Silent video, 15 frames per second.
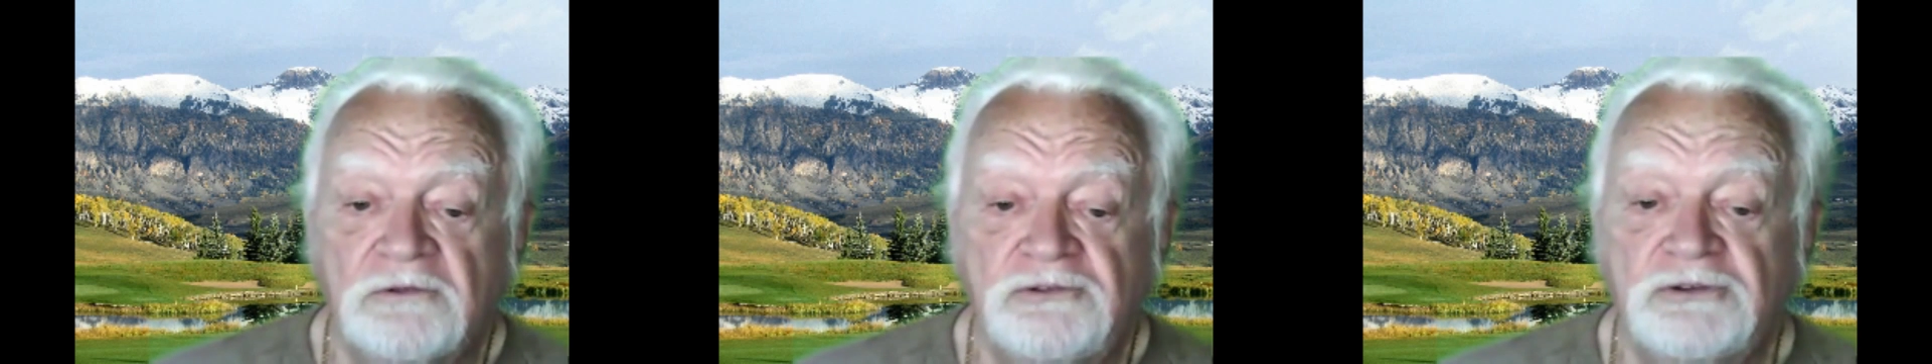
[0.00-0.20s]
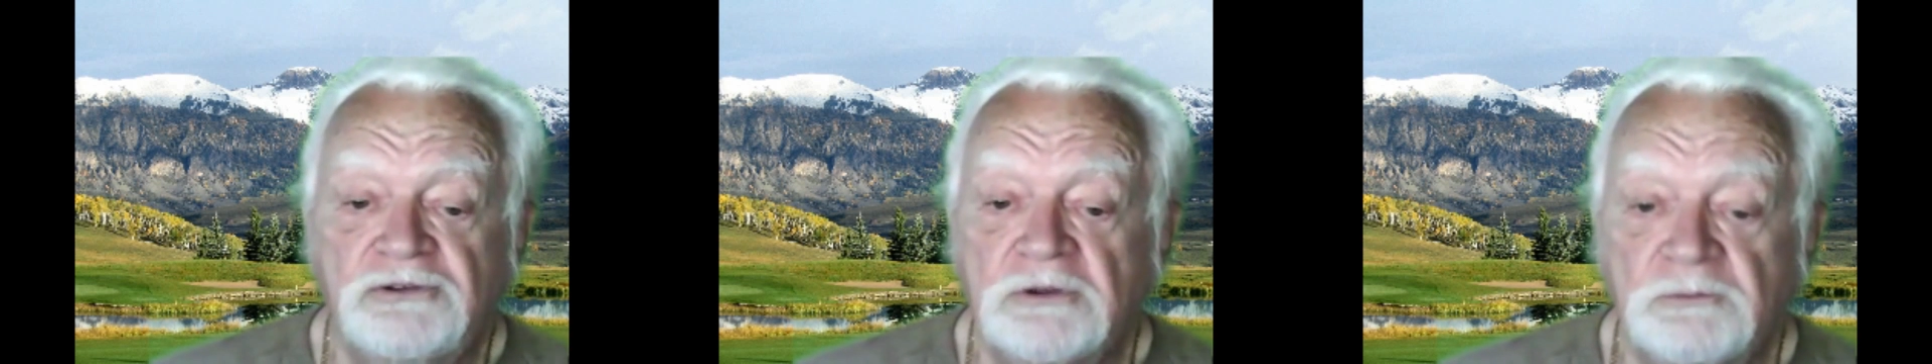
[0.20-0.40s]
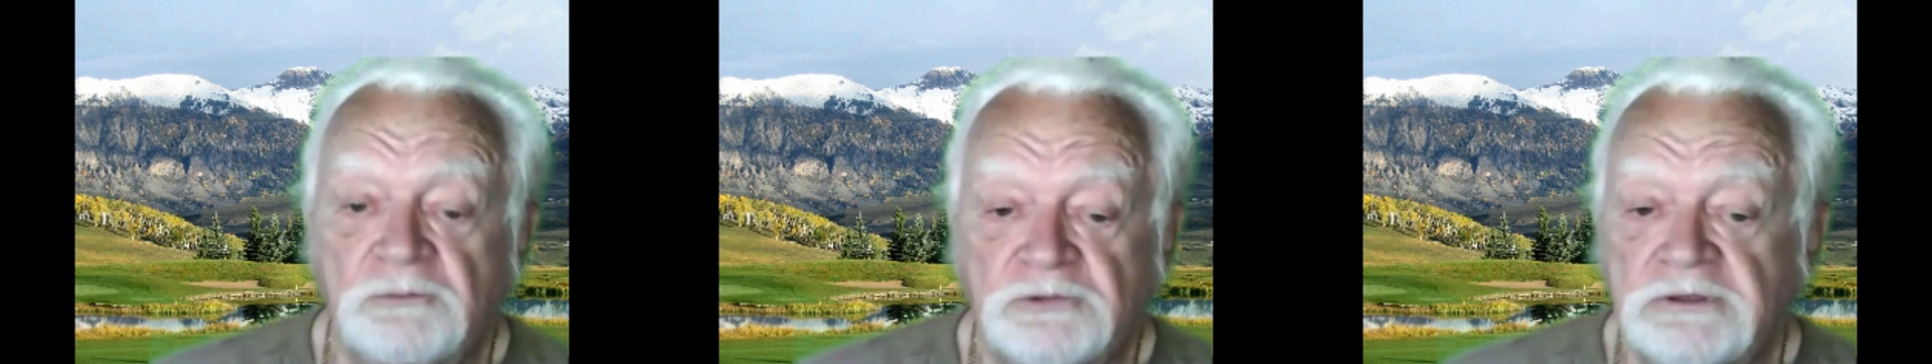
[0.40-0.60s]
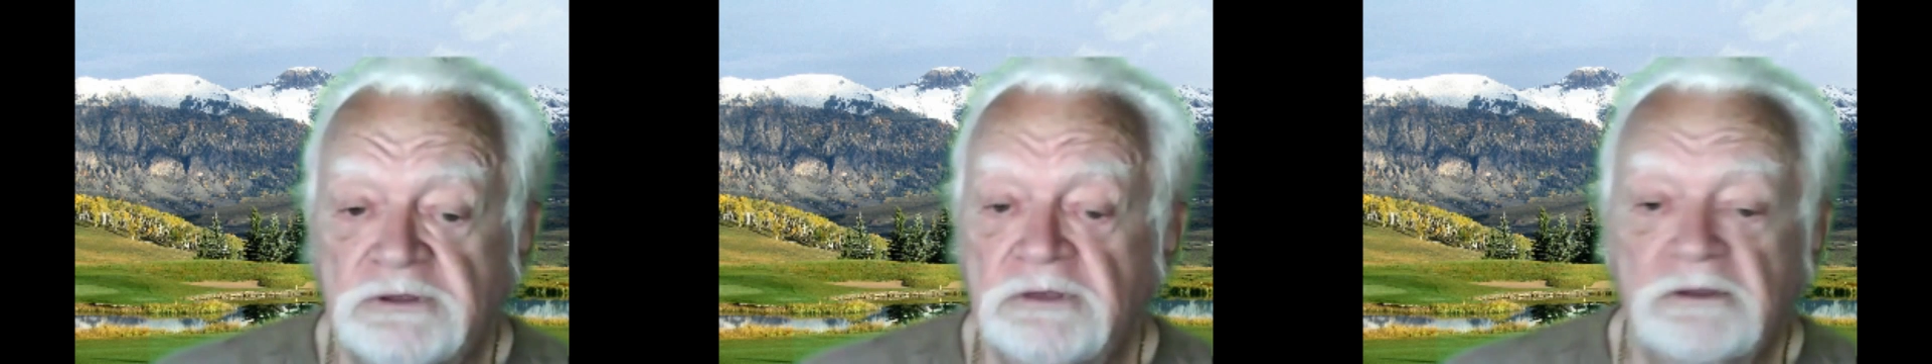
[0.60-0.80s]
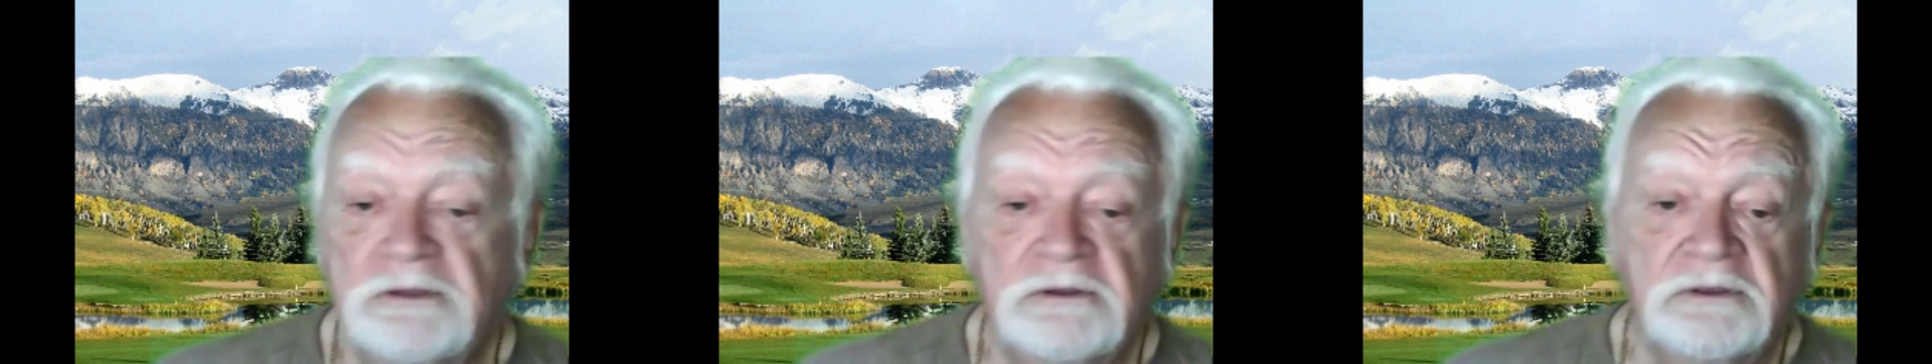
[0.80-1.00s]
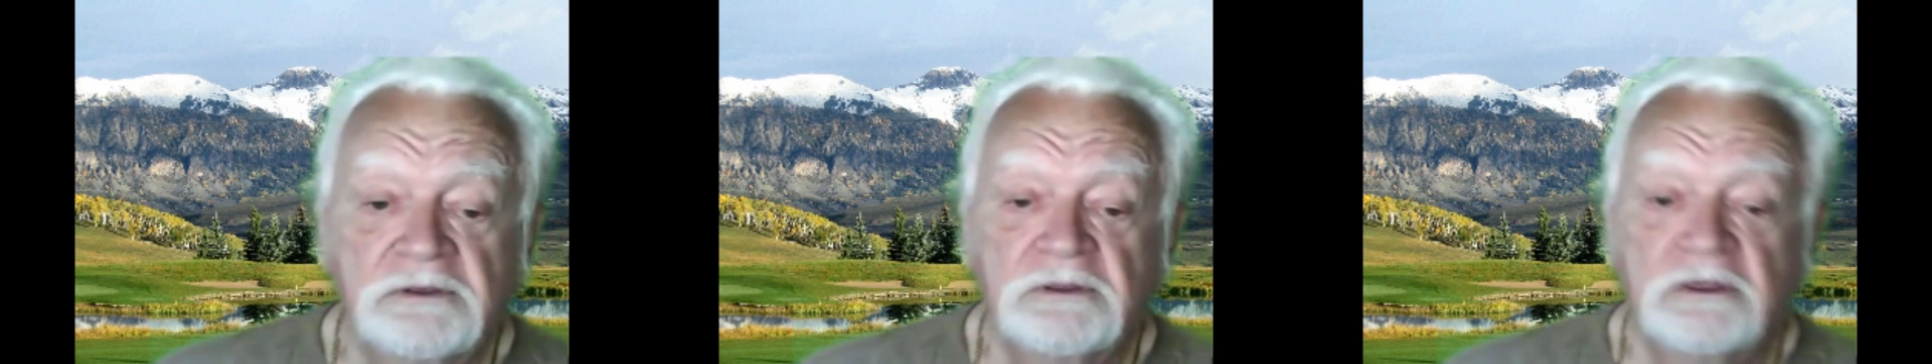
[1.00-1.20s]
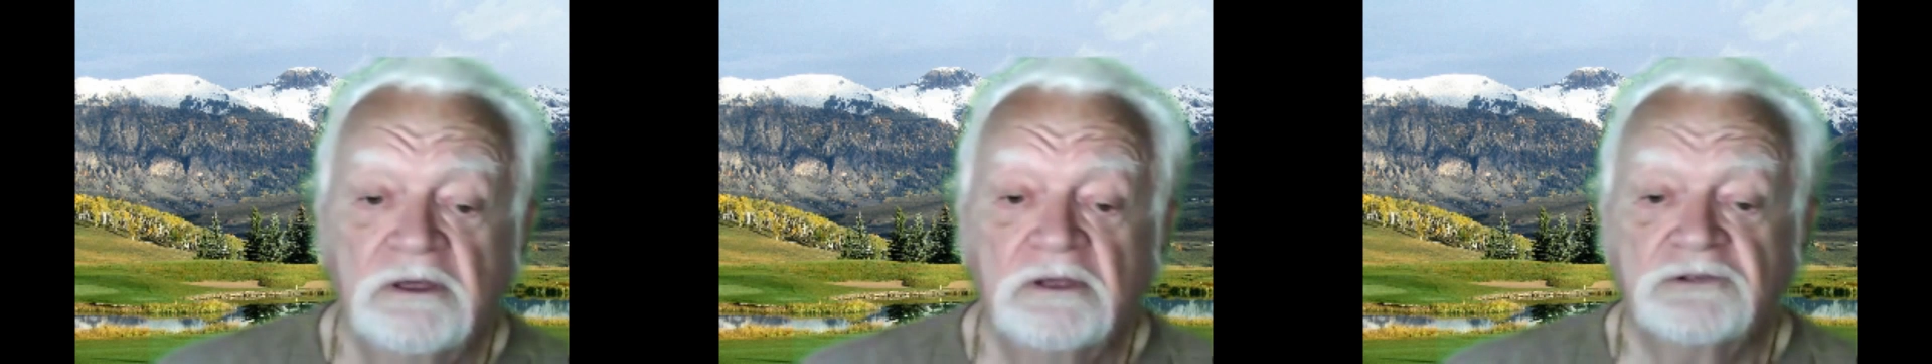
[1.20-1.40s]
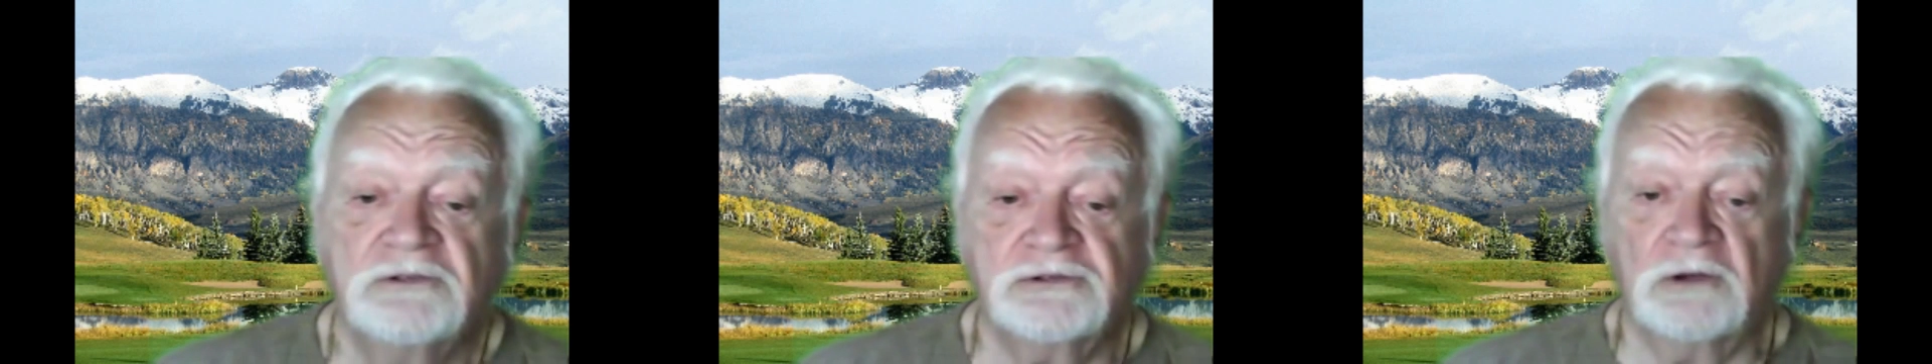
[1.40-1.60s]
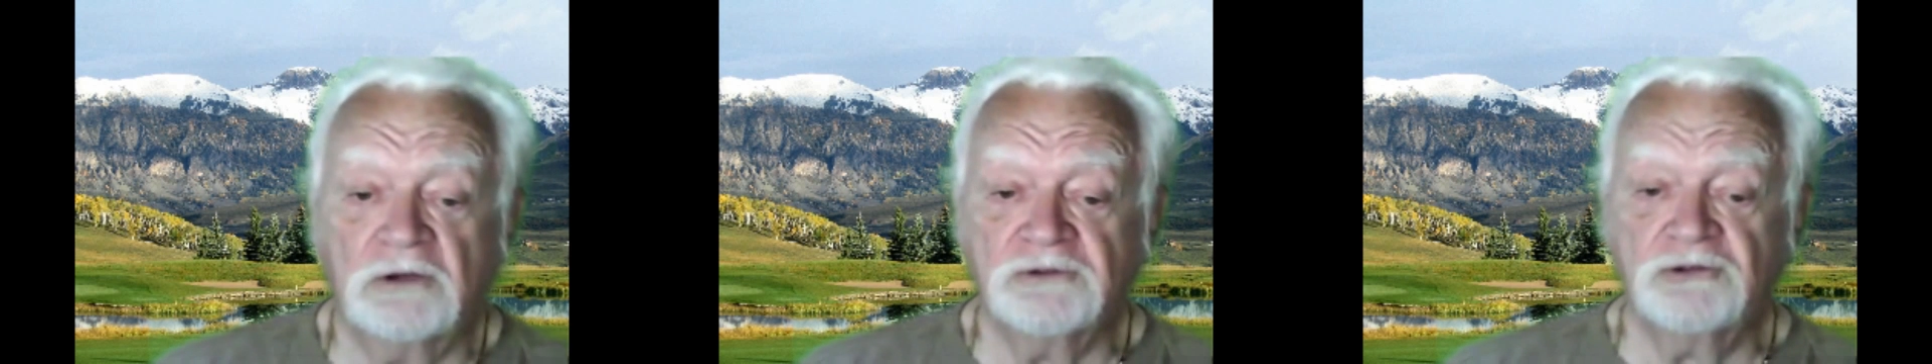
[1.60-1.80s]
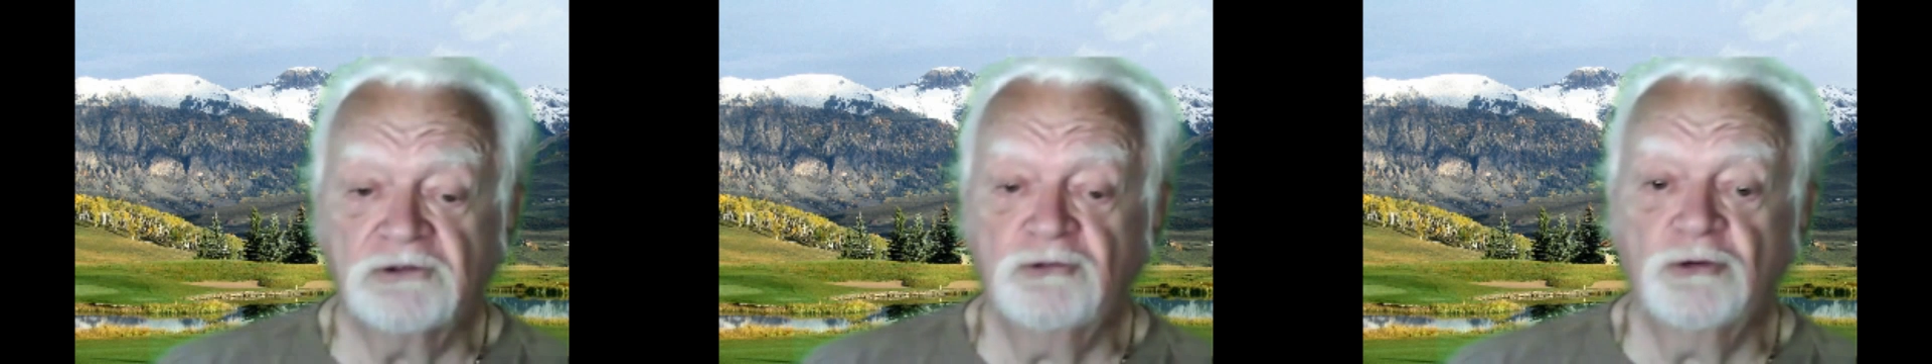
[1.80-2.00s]
jumps in,
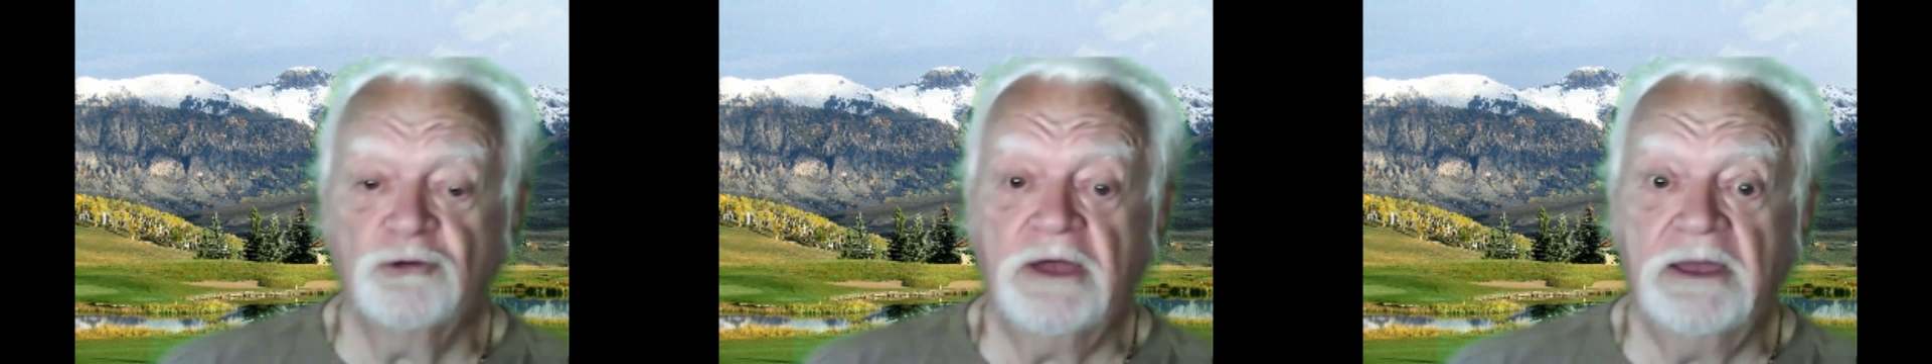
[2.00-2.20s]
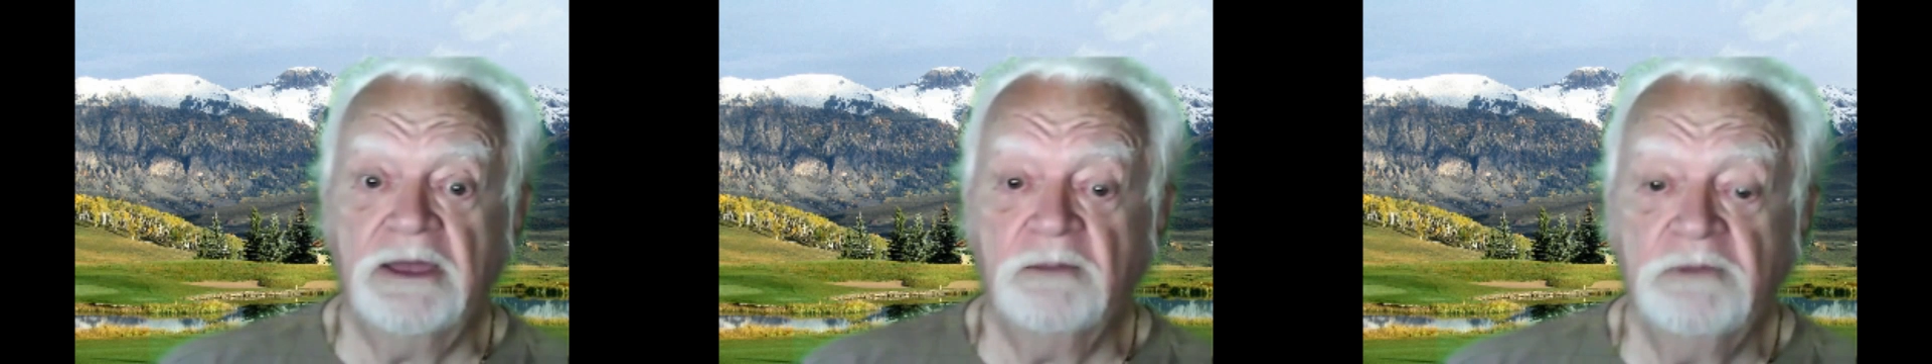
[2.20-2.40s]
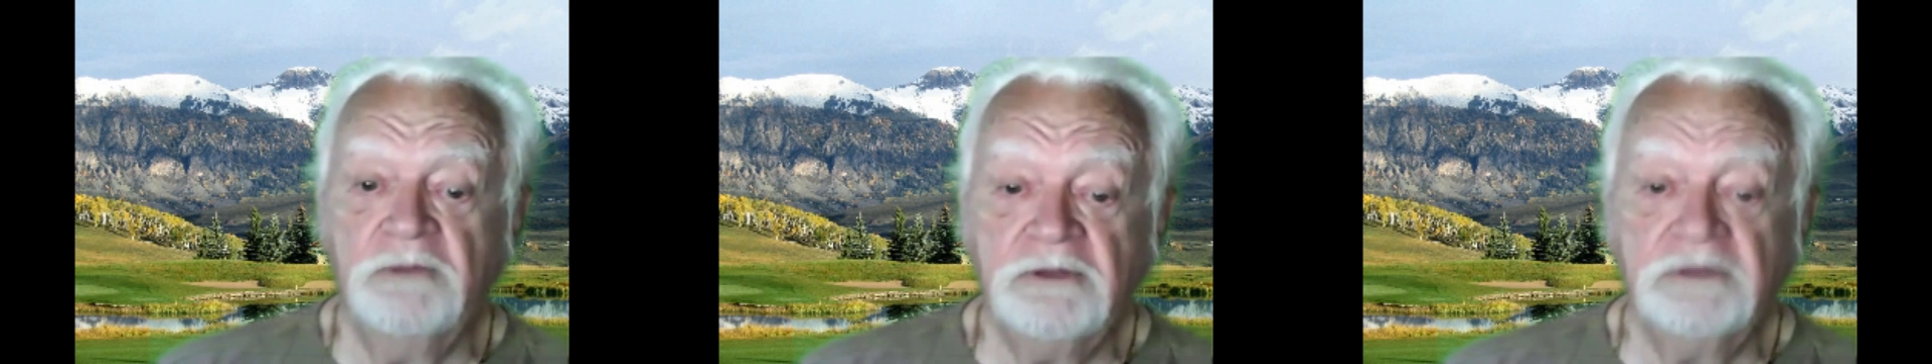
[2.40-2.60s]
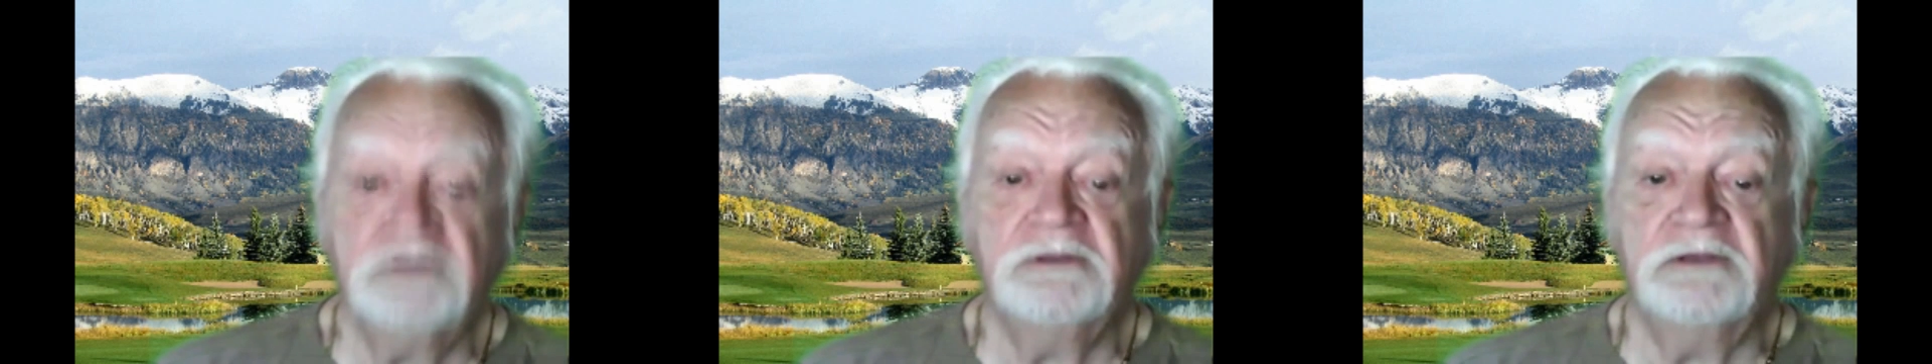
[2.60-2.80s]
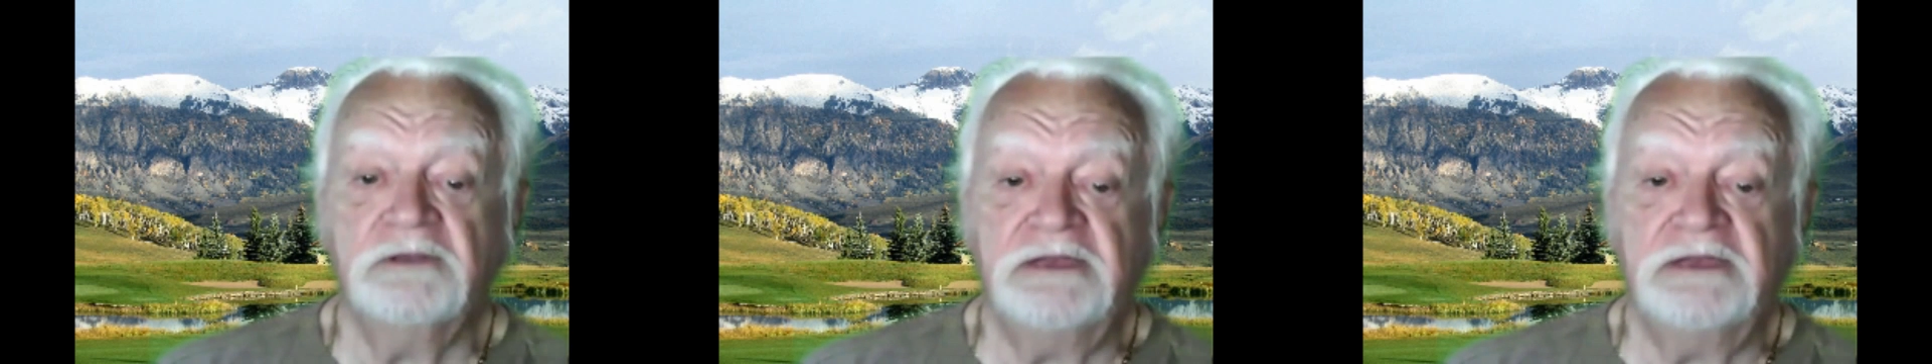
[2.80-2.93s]
starts grabbing and